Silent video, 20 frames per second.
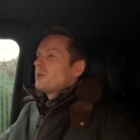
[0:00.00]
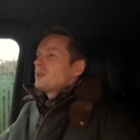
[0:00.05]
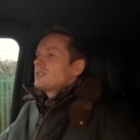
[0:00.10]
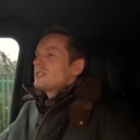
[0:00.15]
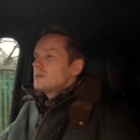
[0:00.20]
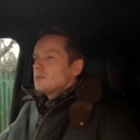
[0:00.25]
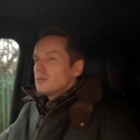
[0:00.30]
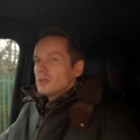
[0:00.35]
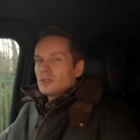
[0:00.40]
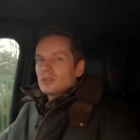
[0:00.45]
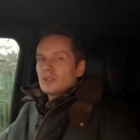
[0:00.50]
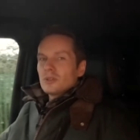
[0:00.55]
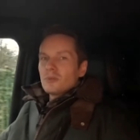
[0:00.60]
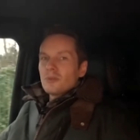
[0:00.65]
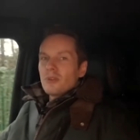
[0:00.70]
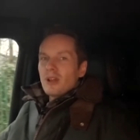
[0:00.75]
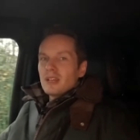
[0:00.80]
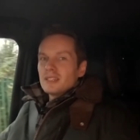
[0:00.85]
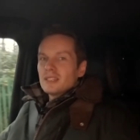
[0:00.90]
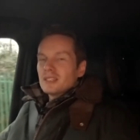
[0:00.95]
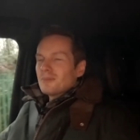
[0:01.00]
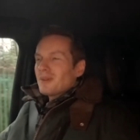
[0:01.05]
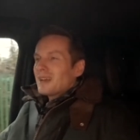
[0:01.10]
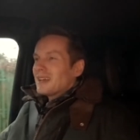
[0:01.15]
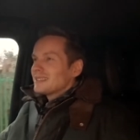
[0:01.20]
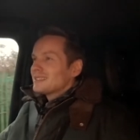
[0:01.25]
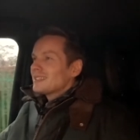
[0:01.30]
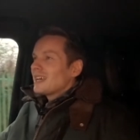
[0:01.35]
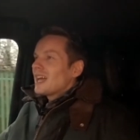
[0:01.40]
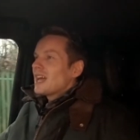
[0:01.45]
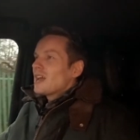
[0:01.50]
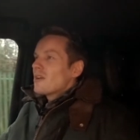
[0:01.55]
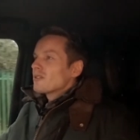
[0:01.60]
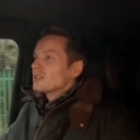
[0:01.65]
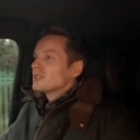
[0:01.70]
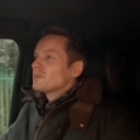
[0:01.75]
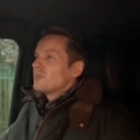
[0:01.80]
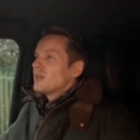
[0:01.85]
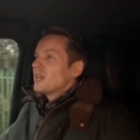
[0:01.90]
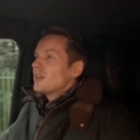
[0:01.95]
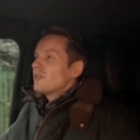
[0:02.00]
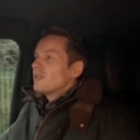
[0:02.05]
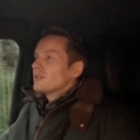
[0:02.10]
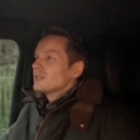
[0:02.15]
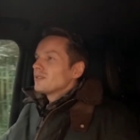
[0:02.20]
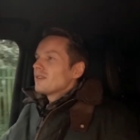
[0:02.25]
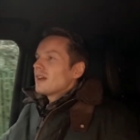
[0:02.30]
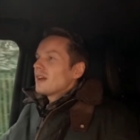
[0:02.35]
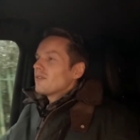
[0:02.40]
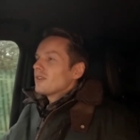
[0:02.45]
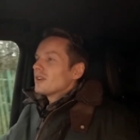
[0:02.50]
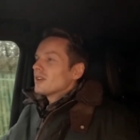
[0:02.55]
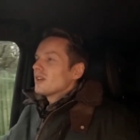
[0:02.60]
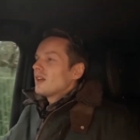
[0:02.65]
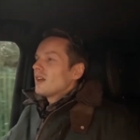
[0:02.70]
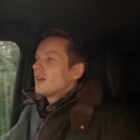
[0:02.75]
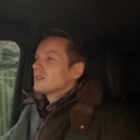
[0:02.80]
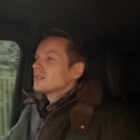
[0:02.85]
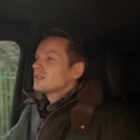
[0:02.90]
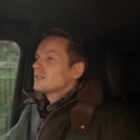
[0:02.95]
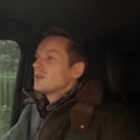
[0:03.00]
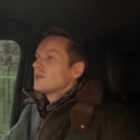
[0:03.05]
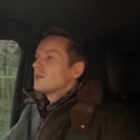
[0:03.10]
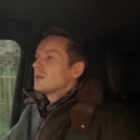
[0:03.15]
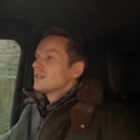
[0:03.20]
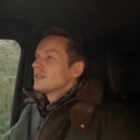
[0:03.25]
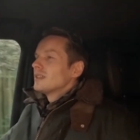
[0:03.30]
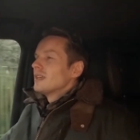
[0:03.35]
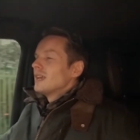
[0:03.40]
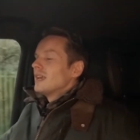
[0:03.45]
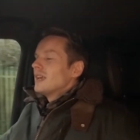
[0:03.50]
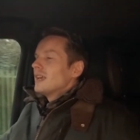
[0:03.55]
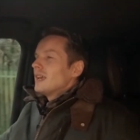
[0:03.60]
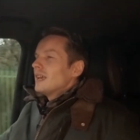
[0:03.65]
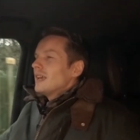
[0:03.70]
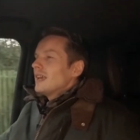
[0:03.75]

pretty much summarises my entire experience of having a car stolen.